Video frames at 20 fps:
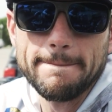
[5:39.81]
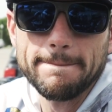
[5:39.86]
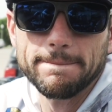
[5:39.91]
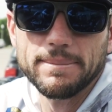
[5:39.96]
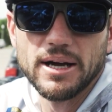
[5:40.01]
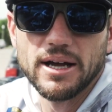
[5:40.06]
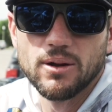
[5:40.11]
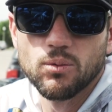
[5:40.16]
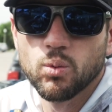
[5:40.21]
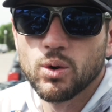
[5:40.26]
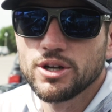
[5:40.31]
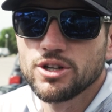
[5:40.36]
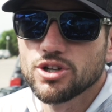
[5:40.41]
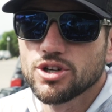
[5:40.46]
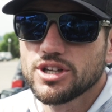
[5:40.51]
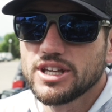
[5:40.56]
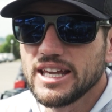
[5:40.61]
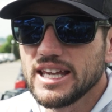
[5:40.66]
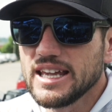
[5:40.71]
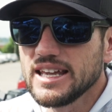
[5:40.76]
But when
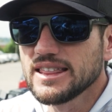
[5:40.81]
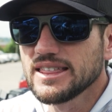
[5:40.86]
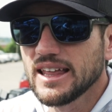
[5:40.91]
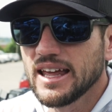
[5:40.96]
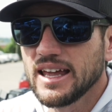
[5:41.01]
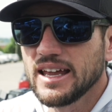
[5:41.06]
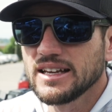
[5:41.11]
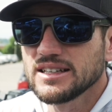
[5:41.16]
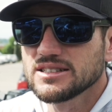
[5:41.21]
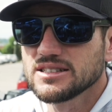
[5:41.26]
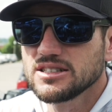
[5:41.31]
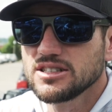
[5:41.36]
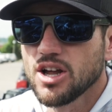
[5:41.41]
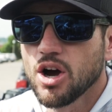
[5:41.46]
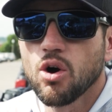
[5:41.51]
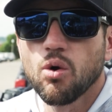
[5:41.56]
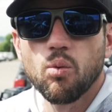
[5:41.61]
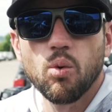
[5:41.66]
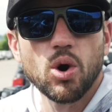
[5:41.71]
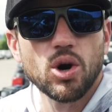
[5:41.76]
your key things
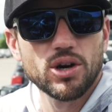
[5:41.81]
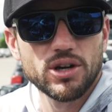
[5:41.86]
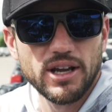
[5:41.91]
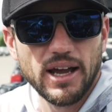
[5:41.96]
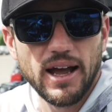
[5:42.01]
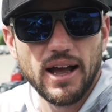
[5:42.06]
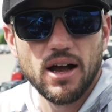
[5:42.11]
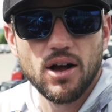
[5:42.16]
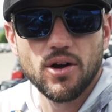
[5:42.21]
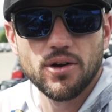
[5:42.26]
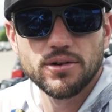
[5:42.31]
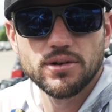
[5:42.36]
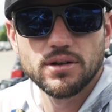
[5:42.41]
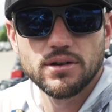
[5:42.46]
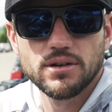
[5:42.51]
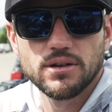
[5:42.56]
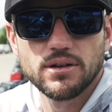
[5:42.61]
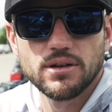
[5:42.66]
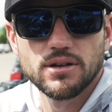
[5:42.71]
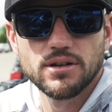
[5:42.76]
don't work out,
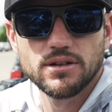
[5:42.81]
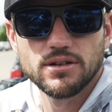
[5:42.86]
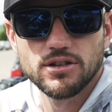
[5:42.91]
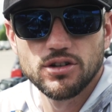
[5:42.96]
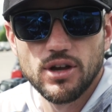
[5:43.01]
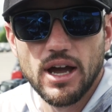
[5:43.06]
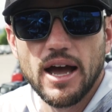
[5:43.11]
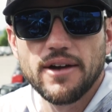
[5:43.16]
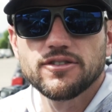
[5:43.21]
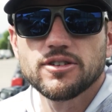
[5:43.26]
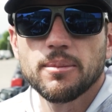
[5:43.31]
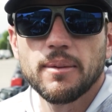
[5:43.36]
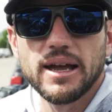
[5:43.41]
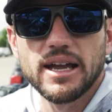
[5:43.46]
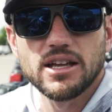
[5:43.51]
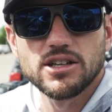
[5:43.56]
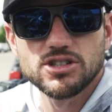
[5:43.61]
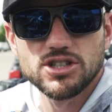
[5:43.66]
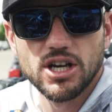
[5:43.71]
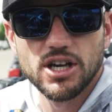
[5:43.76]
you have to
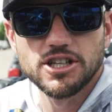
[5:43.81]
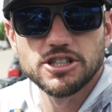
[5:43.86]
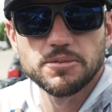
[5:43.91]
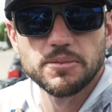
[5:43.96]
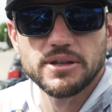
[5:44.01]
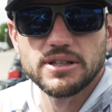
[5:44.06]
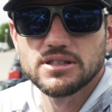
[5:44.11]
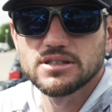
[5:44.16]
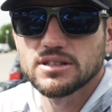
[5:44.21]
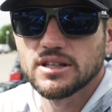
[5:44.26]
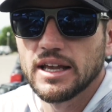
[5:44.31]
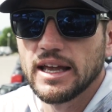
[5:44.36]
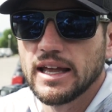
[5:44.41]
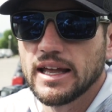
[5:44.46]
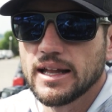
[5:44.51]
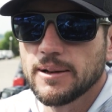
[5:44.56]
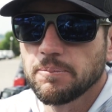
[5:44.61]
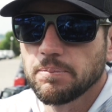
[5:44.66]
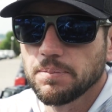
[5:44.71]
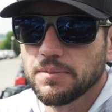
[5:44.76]
make adjustments.
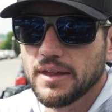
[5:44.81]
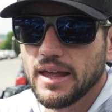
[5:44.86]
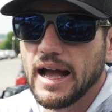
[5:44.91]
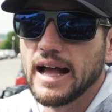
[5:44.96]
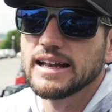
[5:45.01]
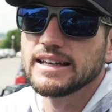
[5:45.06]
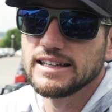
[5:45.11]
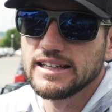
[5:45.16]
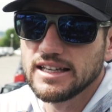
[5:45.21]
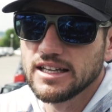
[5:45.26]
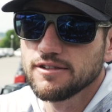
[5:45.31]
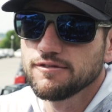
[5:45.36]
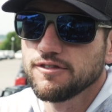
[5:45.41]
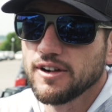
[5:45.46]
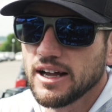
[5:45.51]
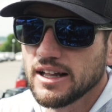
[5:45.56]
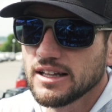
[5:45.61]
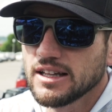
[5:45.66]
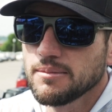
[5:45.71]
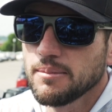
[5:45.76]
And I did
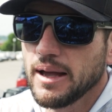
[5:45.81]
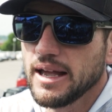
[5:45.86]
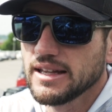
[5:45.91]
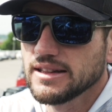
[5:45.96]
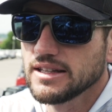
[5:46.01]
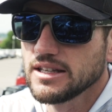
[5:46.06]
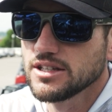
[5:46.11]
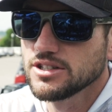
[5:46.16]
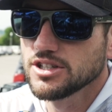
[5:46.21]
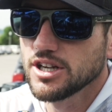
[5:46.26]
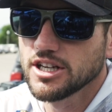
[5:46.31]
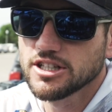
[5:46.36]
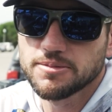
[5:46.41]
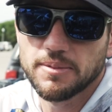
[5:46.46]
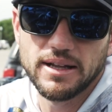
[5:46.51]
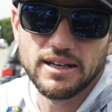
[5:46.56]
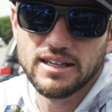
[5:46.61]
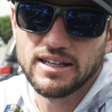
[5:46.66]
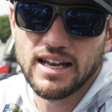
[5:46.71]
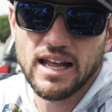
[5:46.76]
finally make the
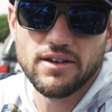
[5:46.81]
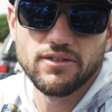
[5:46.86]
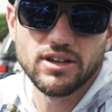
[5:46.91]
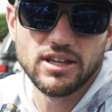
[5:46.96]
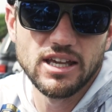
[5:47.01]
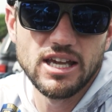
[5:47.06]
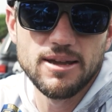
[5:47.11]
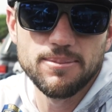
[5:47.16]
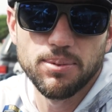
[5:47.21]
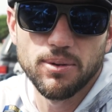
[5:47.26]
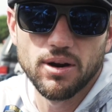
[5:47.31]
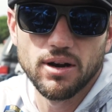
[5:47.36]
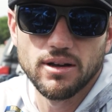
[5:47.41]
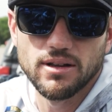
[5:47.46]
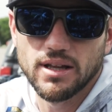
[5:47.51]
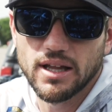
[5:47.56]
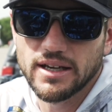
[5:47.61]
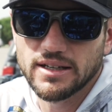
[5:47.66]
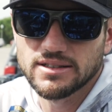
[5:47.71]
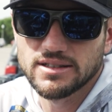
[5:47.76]
adjustment. I didn't have a keeper
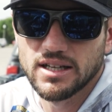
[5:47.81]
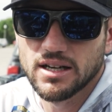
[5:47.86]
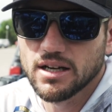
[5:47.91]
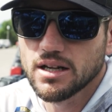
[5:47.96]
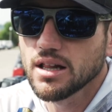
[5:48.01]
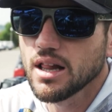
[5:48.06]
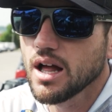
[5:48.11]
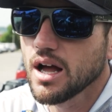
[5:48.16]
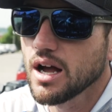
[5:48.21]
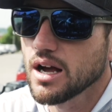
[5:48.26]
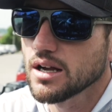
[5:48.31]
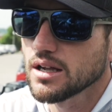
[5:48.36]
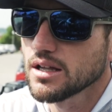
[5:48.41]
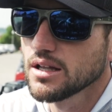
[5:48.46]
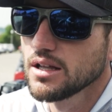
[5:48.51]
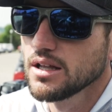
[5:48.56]
at like 10 o'clock.